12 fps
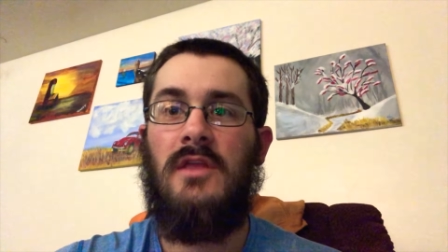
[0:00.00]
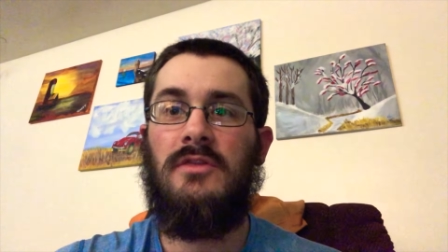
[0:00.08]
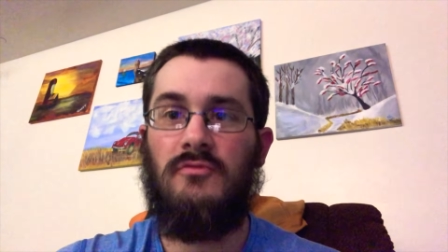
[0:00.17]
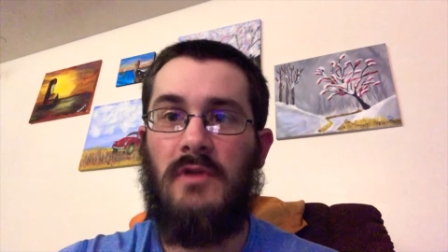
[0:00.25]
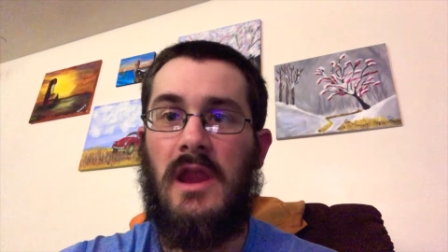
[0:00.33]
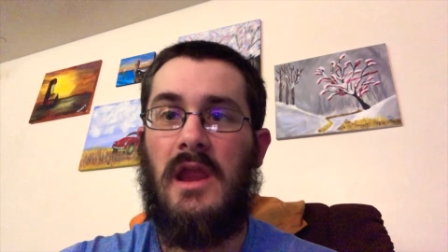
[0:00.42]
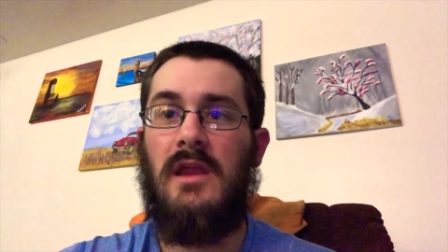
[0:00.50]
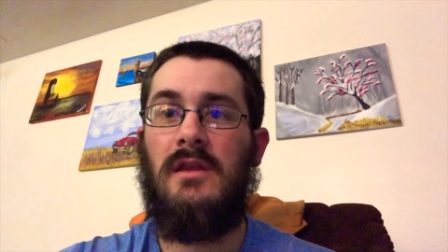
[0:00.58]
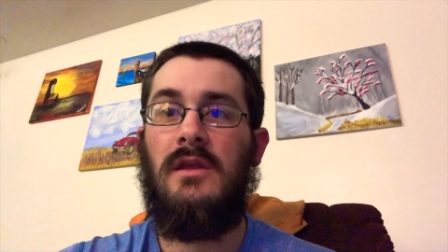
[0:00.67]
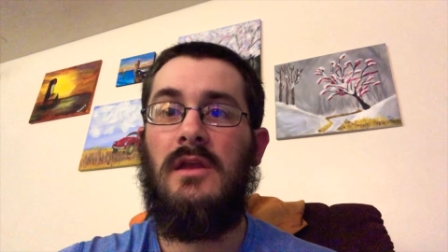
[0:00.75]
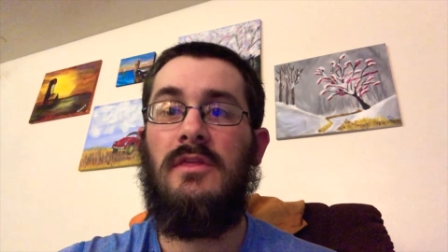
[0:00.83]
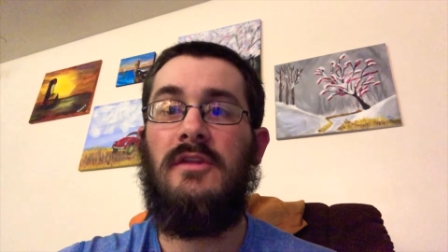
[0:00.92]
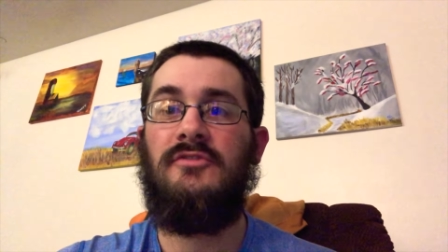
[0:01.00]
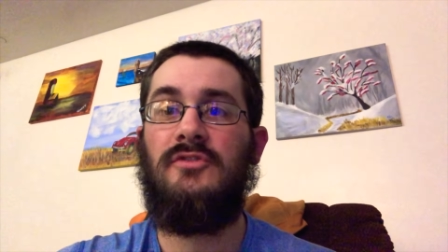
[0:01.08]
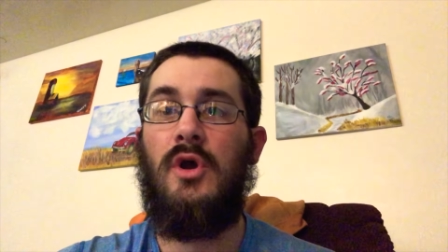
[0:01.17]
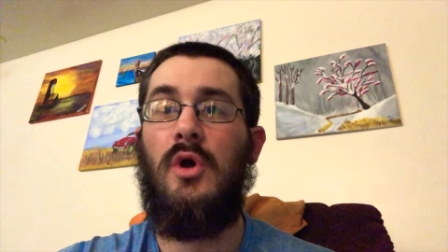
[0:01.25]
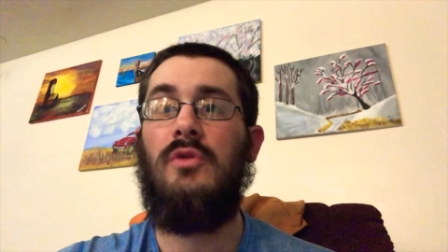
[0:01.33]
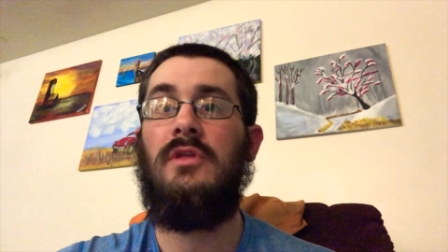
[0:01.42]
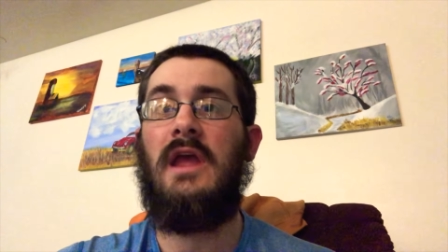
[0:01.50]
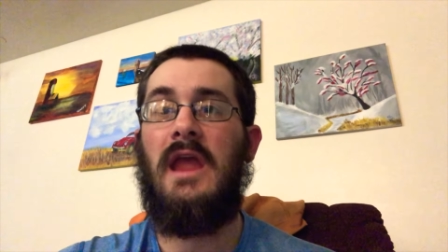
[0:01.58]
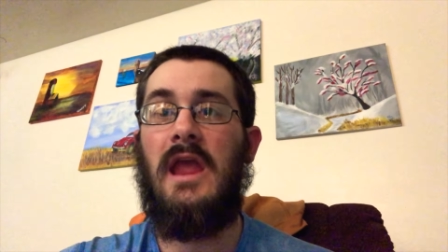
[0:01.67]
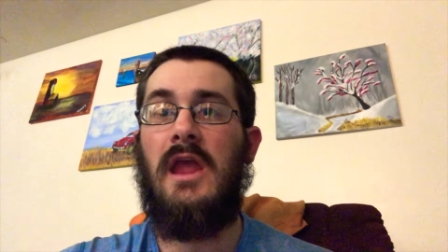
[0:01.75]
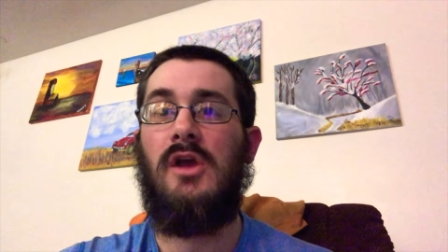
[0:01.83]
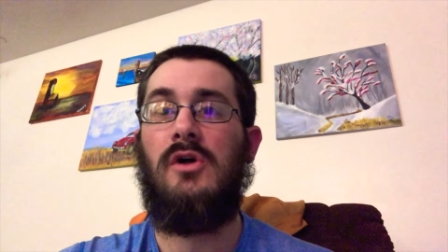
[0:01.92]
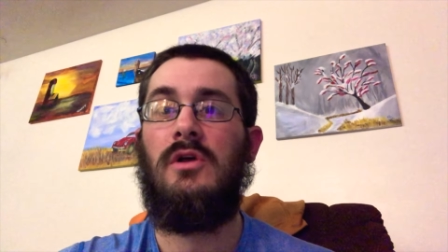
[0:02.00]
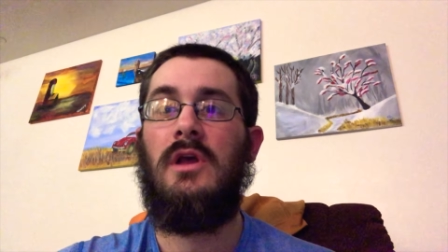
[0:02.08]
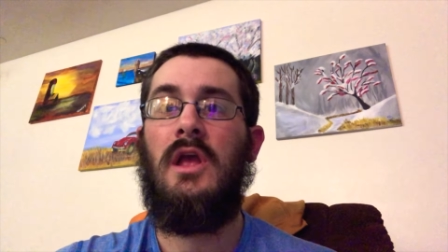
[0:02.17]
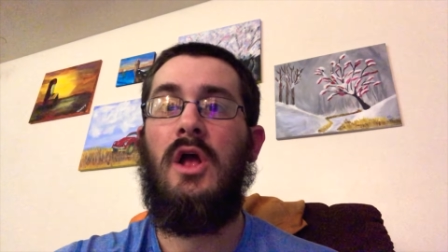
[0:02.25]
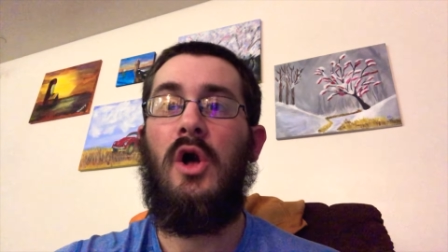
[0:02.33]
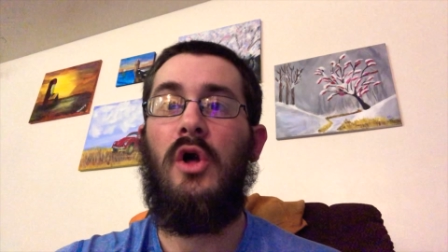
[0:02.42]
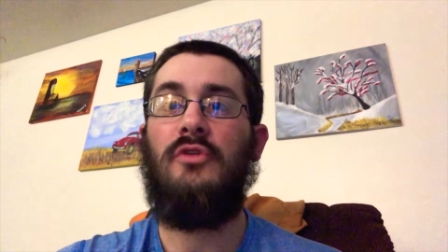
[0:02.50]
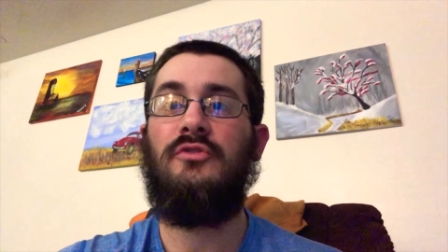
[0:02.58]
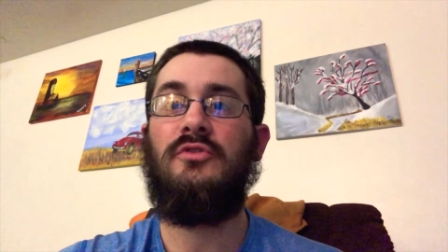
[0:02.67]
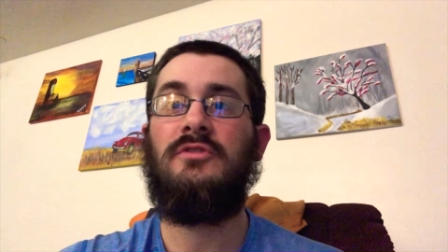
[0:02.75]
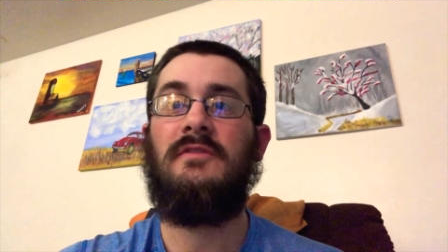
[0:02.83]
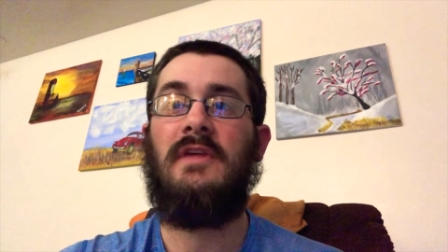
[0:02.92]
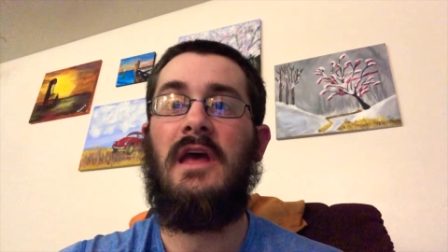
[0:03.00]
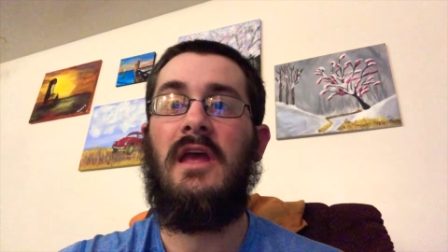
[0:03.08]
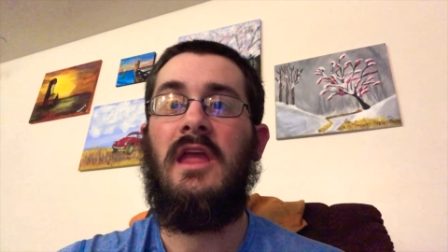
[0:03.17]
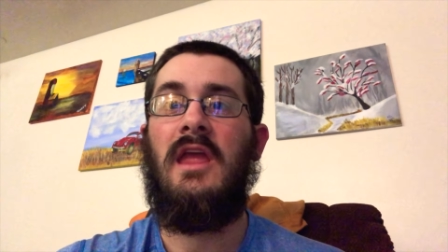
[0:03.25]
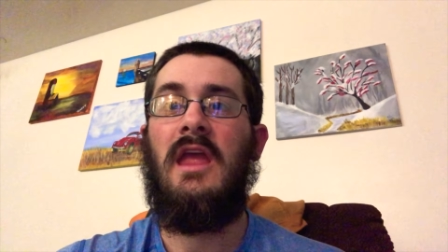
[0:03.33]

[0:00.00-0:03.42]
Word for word: The rain, the snow, the hail, all sorts of that.